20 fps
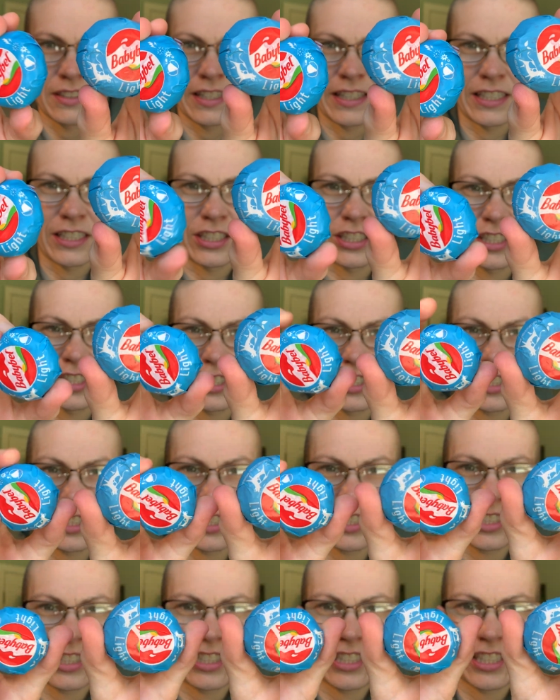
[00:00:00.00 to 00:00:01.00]
You
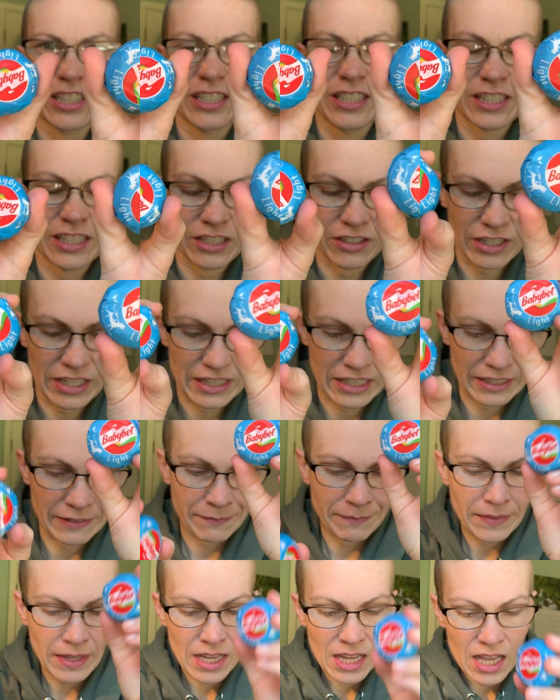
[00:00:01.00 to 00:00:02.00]
know, kind of
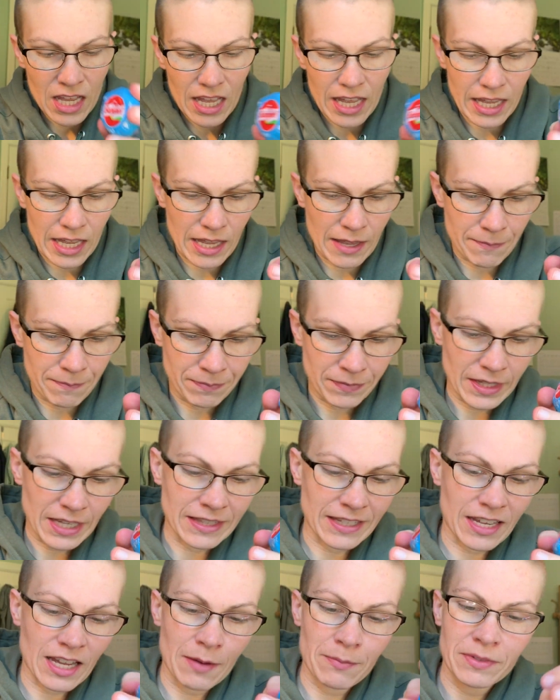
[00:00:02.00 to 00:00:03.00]
thing. Um,
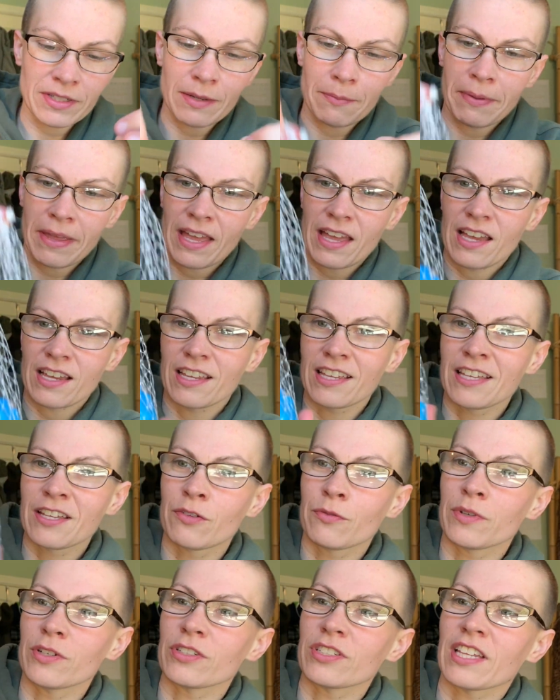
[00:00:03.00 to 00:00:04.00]
and they come in a bag.
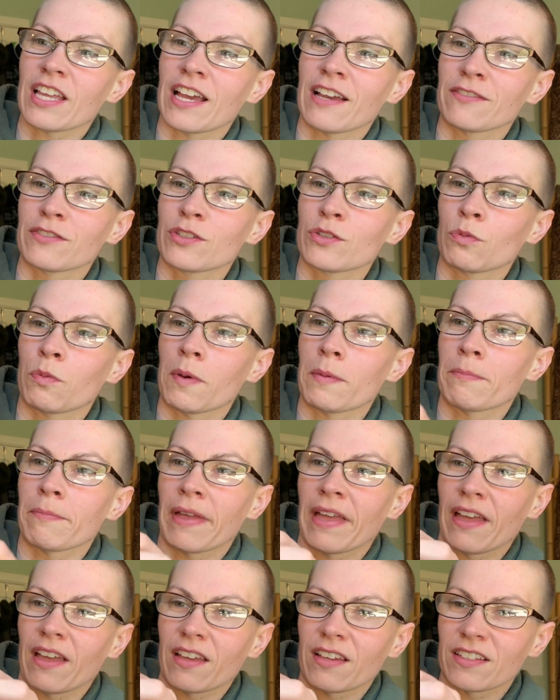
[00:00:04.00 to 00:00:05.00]
We used to have swim
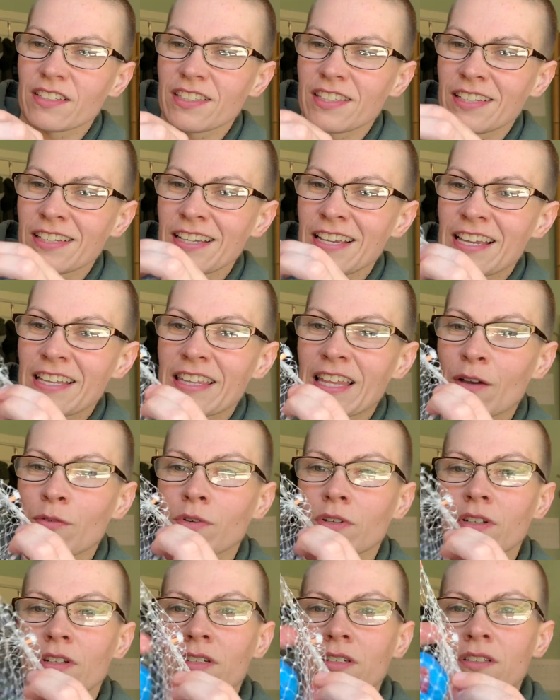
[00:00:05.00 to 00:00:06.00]
bags that
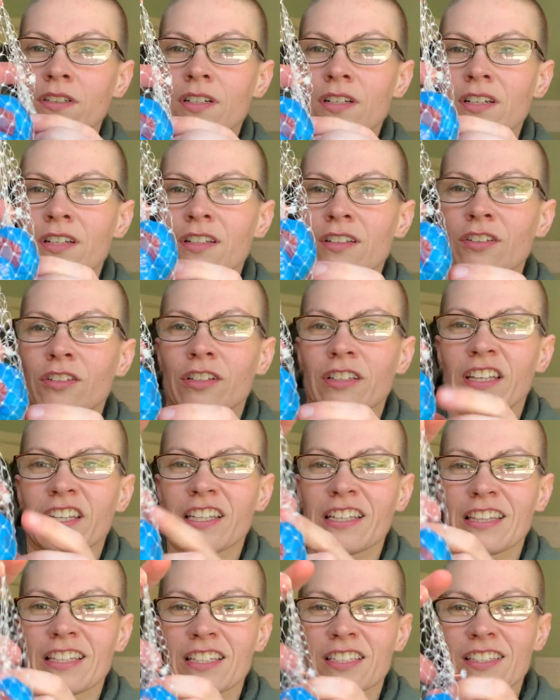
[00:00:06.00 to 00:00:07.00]
would look
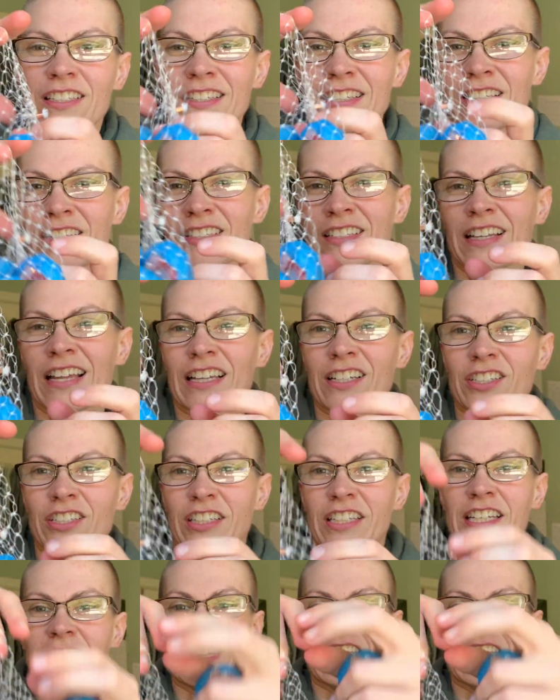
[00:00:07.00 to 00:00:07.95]
like this actually